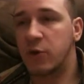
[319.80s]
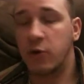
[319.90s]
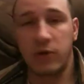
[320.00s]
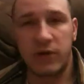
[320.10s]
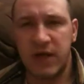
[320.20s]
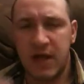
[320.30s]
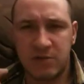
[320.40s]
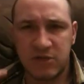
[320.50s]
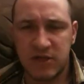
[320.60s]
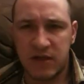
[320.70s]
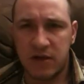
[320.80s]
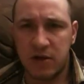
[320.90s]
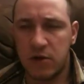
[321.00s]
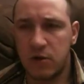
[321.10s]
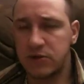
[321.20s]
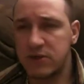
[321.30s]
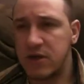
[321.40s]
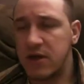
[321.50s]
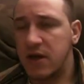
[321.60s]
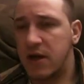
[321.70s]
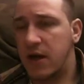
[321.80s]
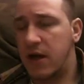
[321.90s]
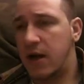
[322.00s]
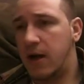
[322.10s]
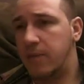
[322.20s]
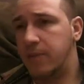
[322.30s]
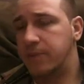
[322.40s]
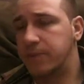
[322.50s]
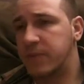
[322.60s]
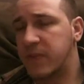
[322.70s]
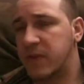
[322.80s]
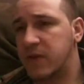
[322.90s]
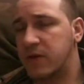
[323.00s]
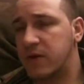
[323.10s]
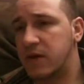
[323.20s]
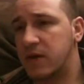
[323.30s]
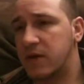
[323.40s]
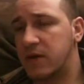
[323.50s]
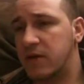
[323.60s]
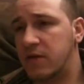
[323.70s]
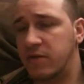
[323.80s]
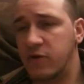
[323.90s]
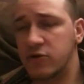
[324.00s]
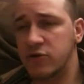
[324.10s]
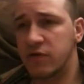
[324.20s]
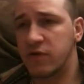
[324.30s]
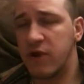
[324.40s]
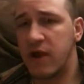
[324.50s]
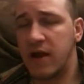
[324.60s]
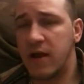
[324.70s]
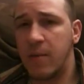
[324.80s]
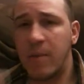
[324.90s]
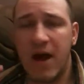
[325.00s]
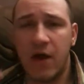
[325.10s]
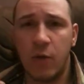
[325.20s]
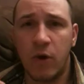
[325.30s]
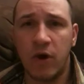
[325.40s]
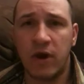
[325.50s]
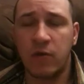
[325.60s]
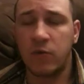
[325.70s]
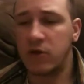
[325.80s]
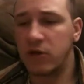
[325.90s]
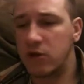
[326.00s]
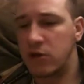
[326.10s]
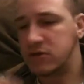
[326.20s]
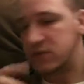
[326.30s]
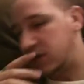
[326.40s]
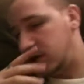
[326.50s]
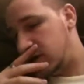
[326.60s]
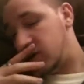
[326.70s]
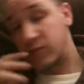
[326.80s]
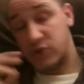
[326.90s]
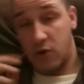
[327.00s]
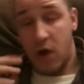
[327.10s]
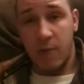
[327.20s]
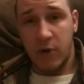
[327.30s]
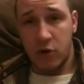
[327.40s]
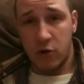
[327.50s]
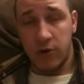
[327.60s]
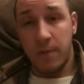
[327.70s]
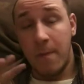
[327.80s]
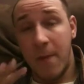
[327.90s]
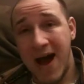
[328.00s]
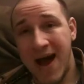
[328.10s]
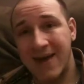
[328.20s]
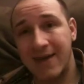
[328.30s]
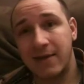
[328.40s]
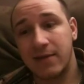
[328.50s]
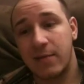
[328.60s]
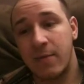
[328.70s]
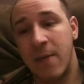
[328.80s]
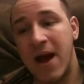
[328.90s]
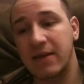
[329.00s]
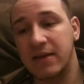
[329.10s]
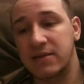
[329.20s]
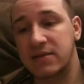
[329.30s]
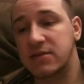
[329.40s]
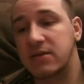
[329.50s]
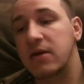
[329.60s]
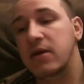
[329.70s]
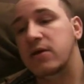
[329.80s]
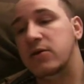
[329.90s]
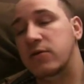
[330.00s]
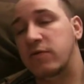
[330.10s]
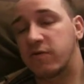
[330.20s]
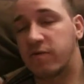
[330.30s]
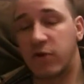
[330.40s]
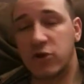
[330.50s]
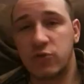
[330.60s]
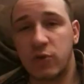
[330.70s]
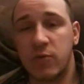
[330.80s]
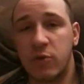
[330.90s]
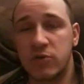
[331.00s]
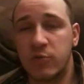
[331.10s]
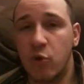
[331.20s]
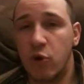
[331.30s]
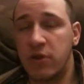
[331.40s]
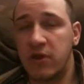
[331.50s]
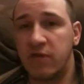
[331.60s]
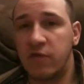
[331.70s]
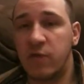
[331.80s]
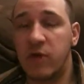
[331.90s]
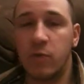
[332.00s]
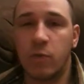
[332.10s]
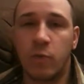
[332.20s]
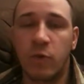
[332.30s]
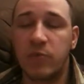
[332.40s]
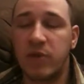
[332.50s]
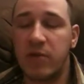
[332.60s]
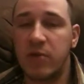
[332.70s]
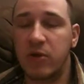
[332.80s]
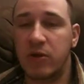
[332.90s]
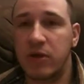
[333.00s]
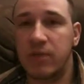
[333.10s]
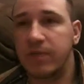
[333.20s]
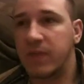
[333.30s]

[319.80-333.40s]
Guerrilla Games is getting close. Um, the folks over at BioWare are getting really close. So I'm gonna go into my lists. First one, most important thing for me, replayability.